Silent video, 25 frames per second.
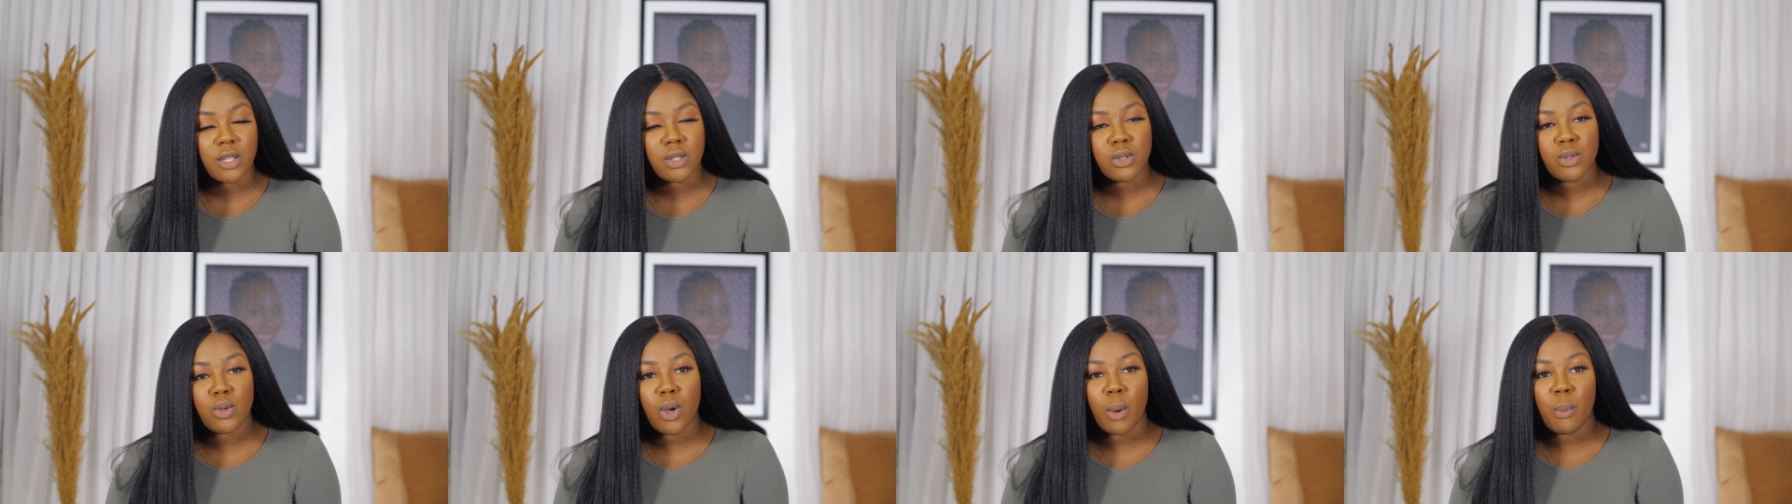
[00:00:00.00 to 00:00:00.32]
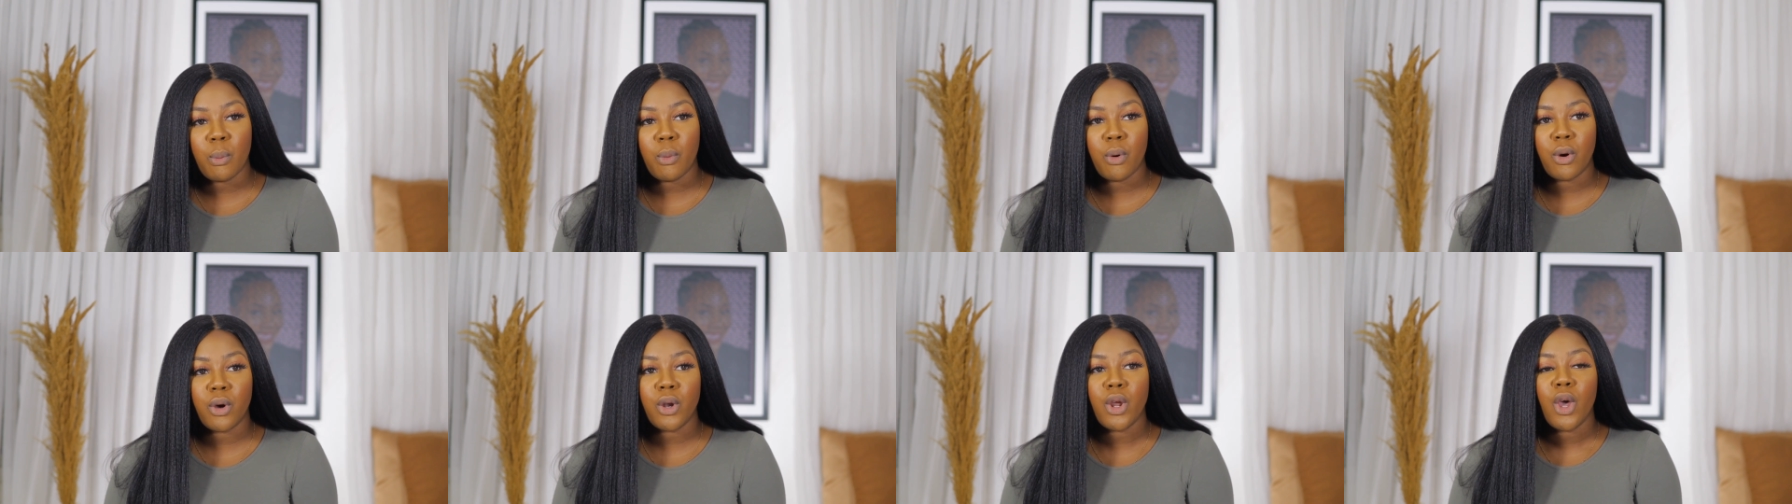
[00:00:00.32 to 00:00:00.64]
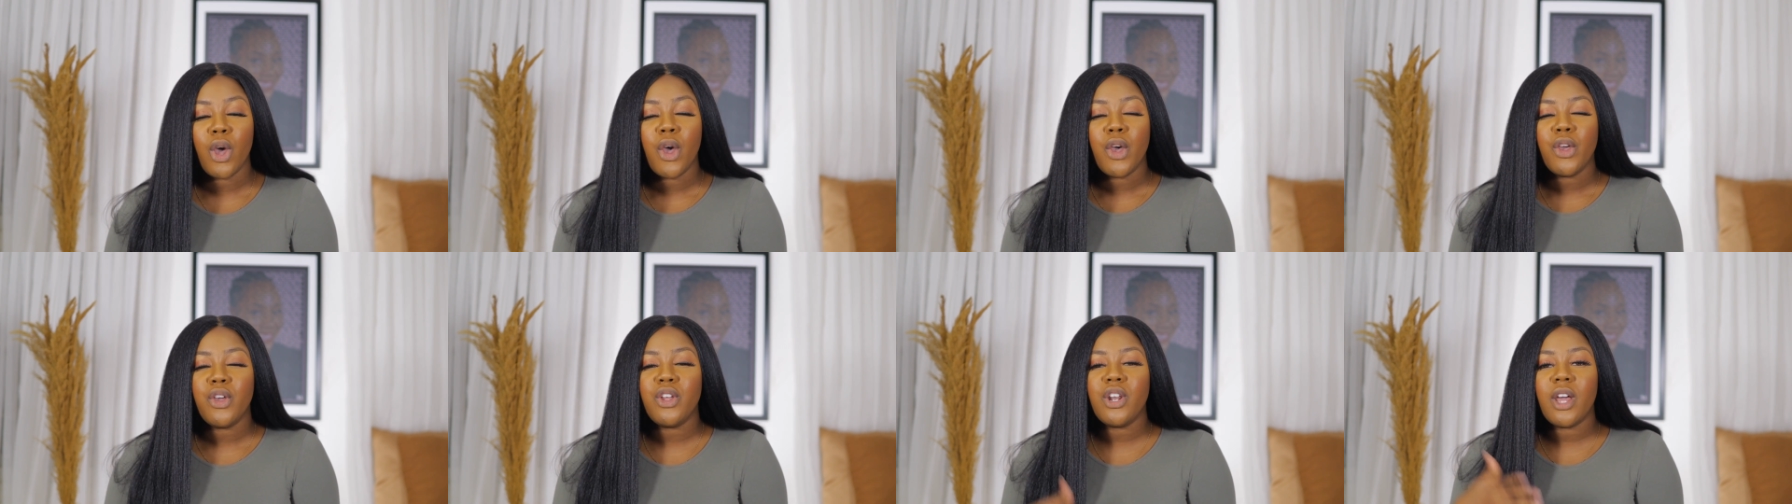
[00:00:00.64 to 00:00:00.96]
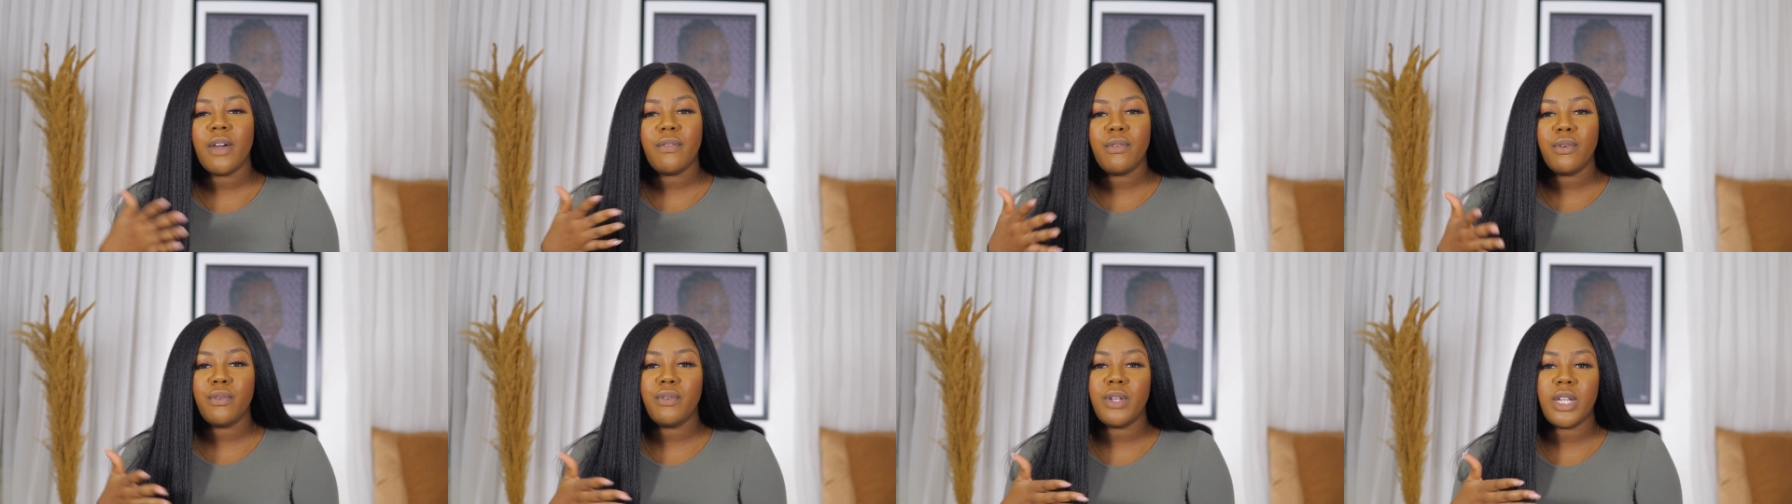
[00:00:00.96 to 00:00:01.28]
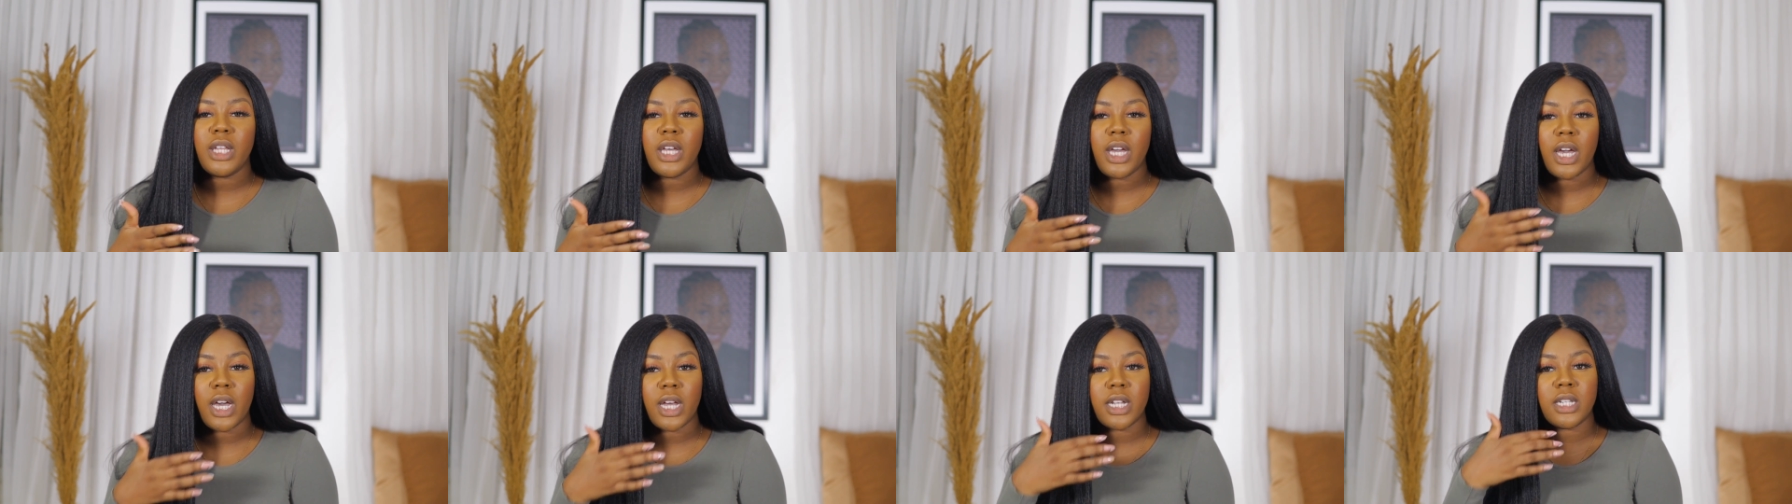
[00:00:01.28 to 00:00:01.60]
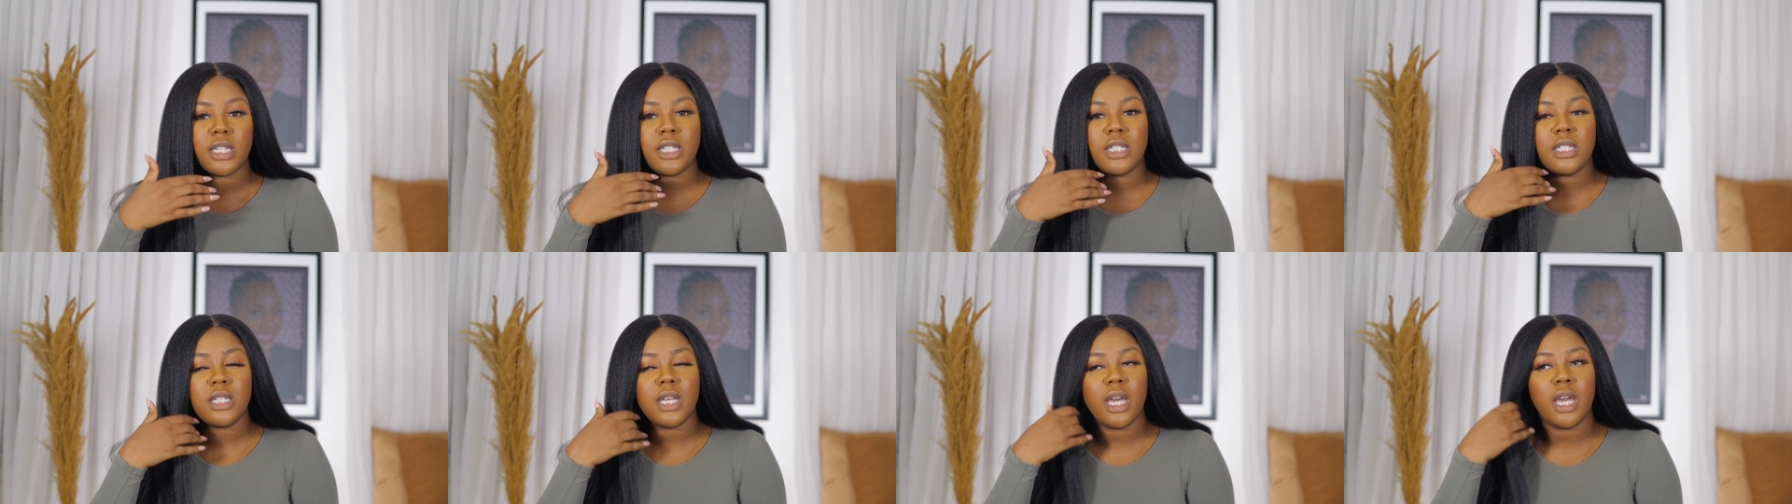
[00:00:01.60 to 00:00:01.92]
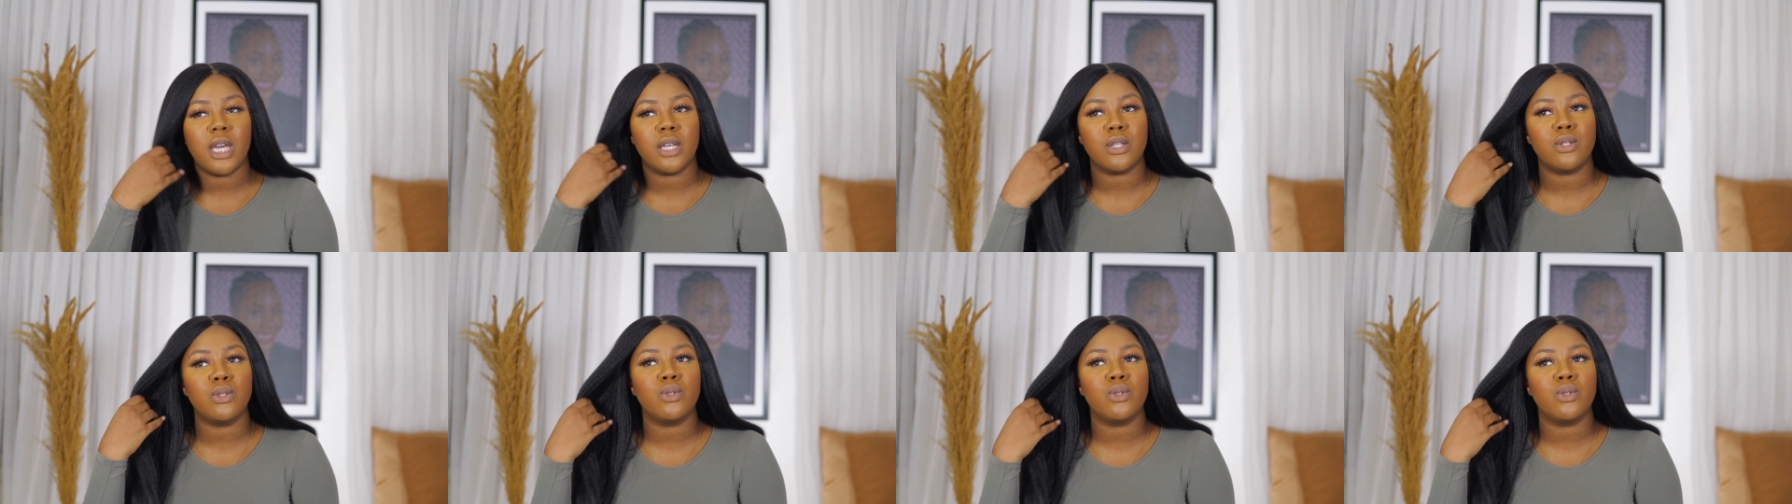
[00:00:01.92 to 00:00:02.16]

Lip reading: Someone, you never really can say.